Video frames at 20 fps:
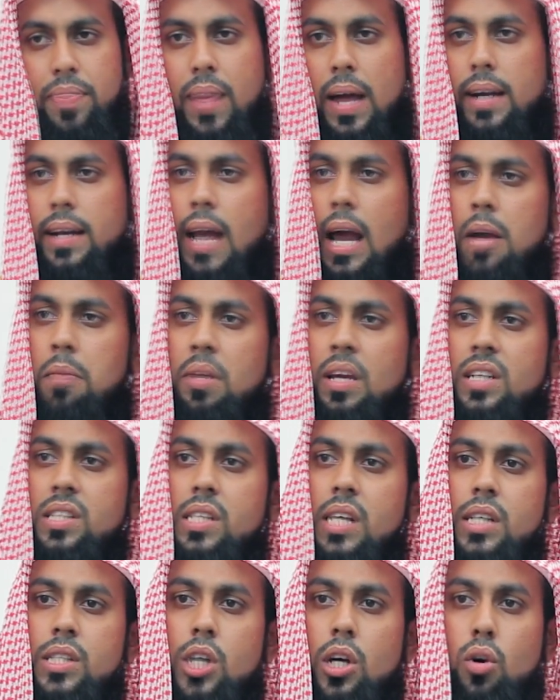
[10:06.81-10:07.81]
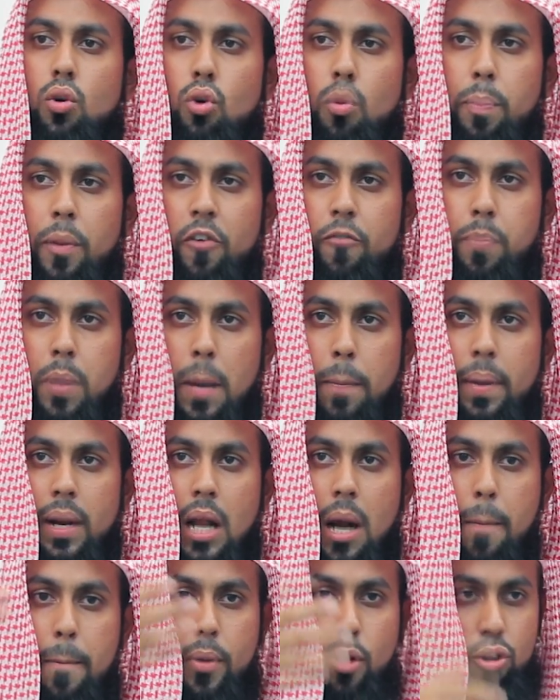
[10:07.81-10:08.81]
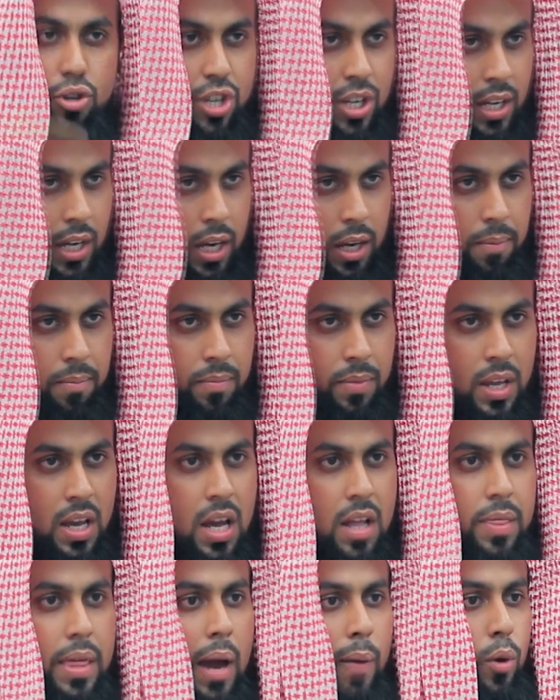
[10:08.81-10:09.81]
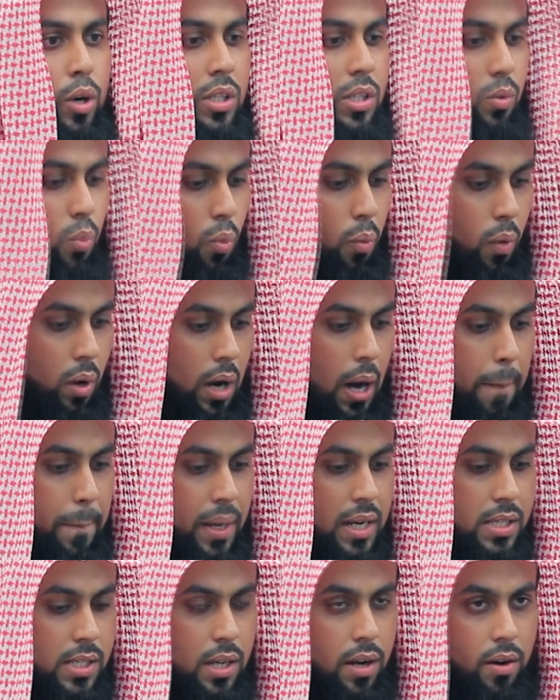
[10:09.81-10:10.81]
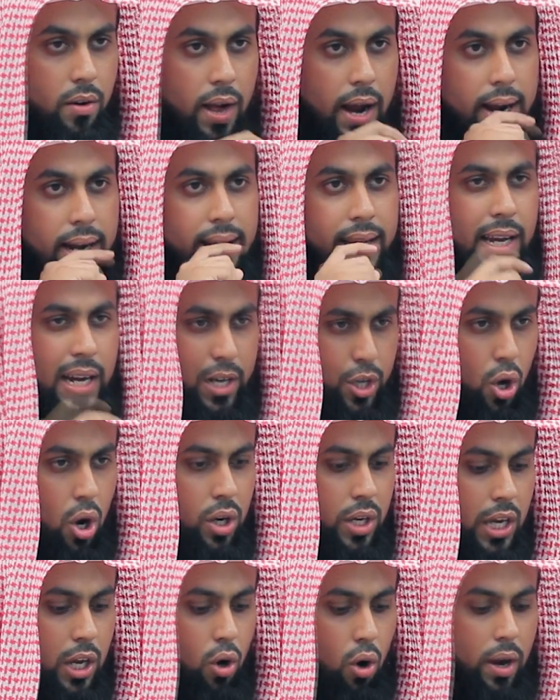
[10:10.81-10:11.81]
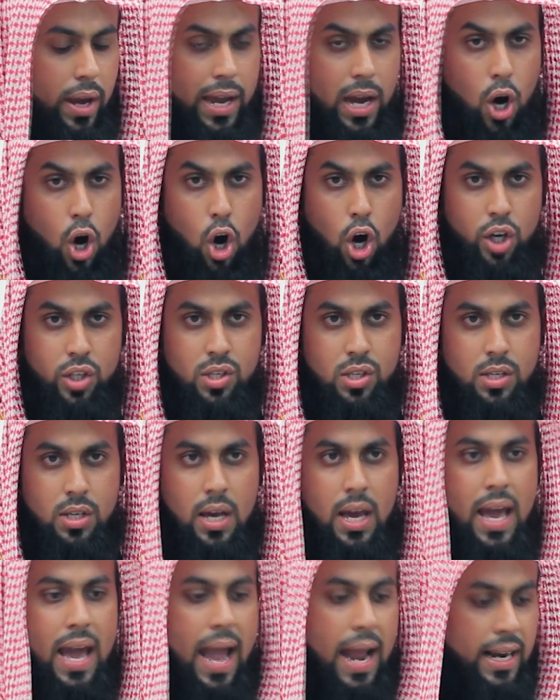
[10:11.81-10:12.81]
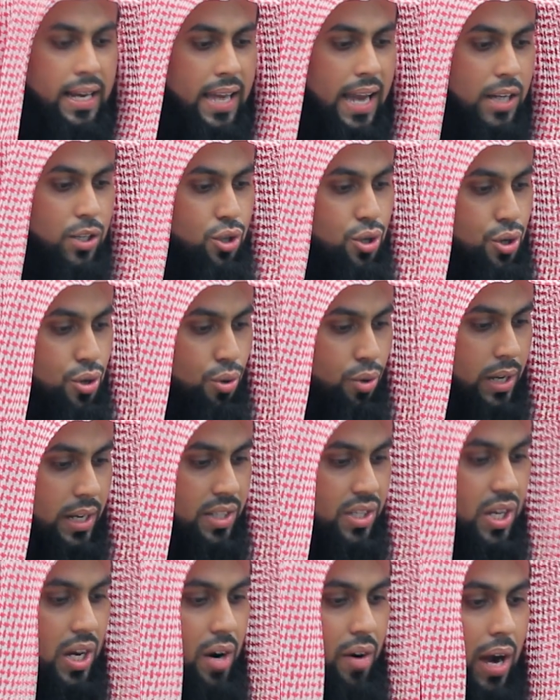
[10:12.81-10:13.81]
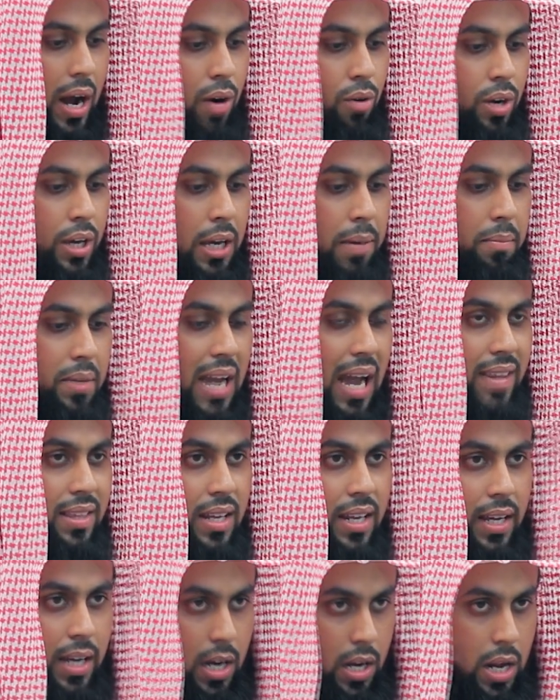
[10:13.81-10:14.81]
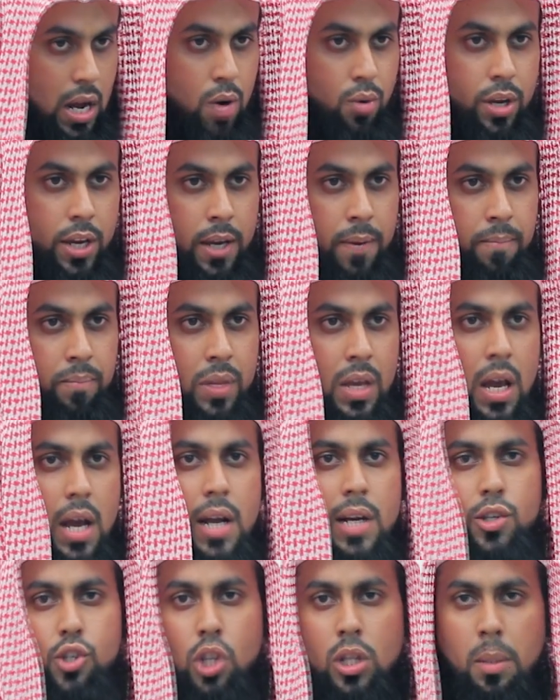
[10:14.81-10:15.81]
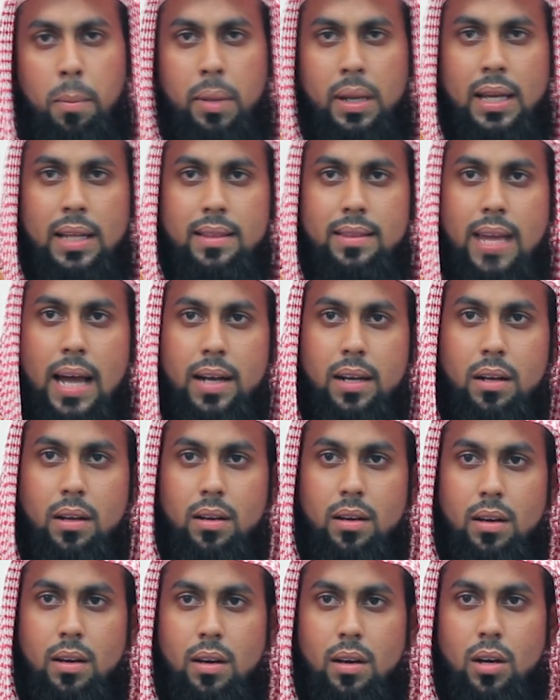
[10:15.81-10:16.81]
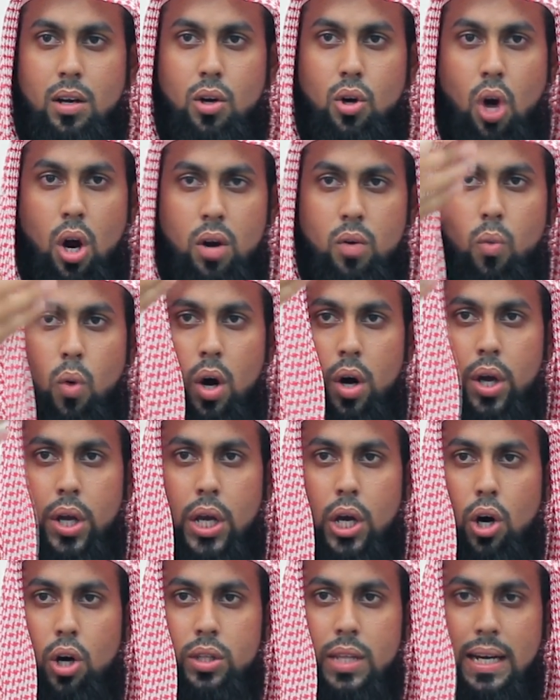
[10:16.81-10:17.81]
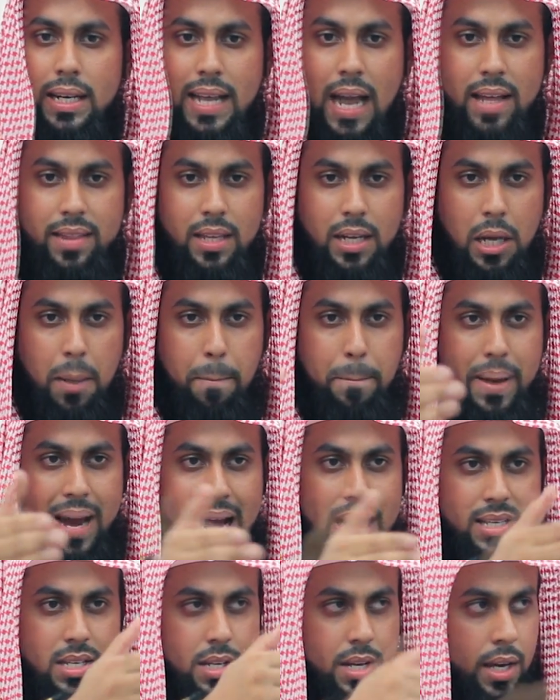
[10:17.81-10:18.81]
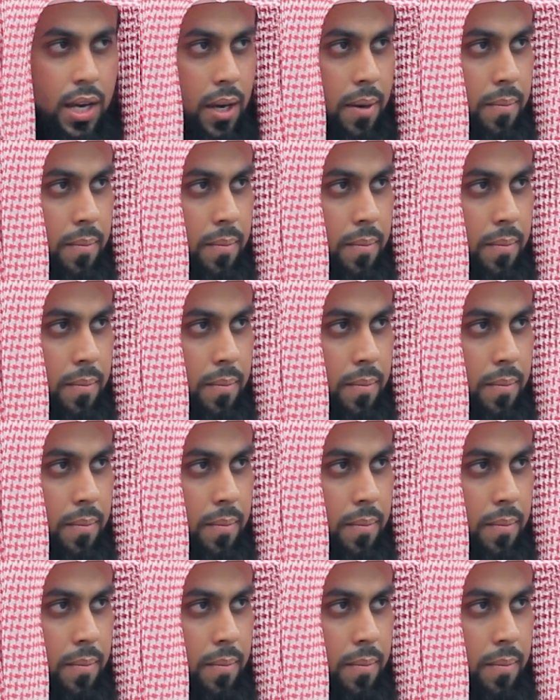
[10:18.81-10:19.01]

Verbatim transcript: At that time he sees a group of people approaching him. There was a person riding a donkey or a horse and he had students around him, gathering around him. So the minute that convoy or that gathering passed